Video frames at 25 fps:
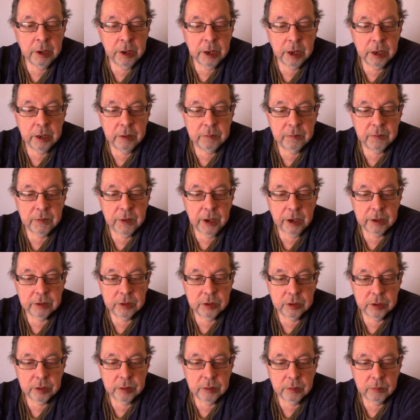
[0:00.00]
And in
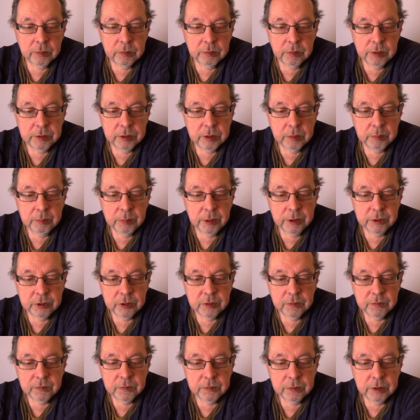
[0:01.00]
fact, uh, with a
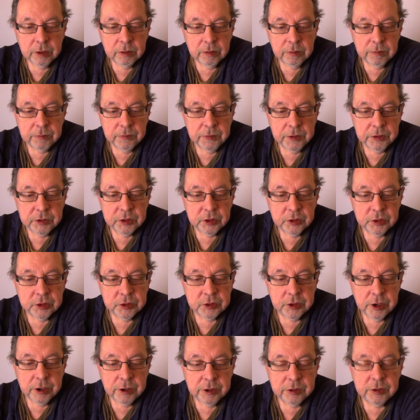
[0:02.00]
bunch of little fits and
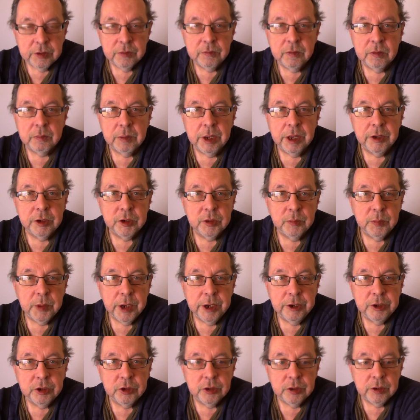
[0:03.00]
starts of
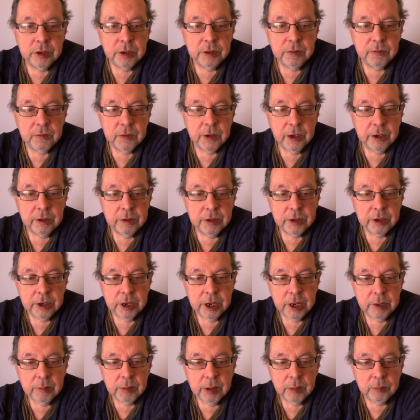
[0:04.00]
emancipation, he finally
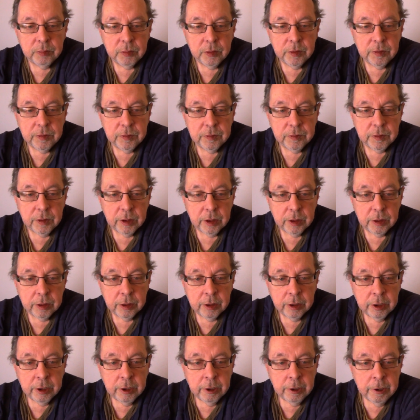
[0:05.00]
came up with uh,
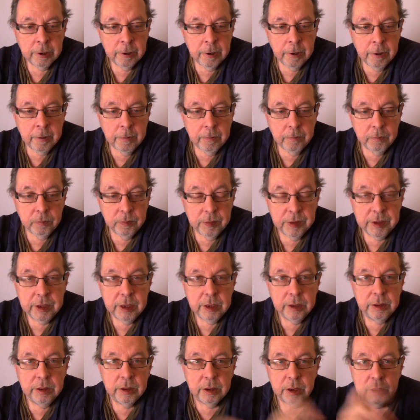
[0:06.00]

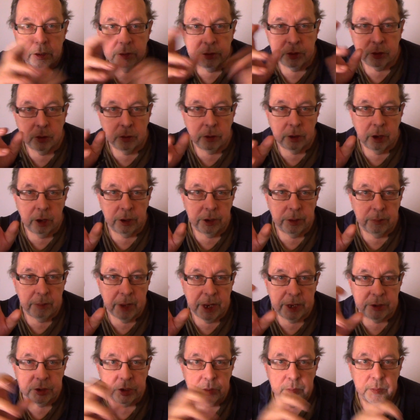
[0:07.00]
the so called
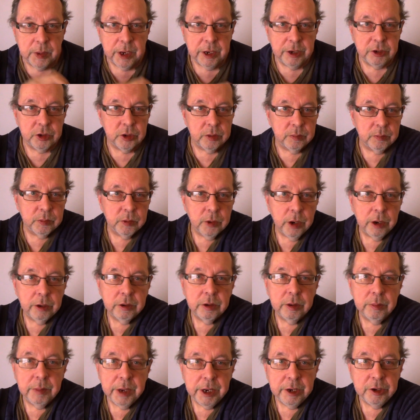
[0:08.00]
Emancipation
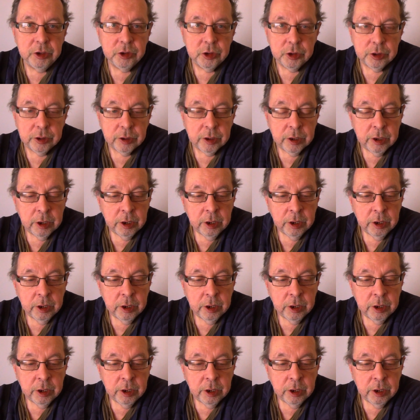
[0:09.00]
Proclamation,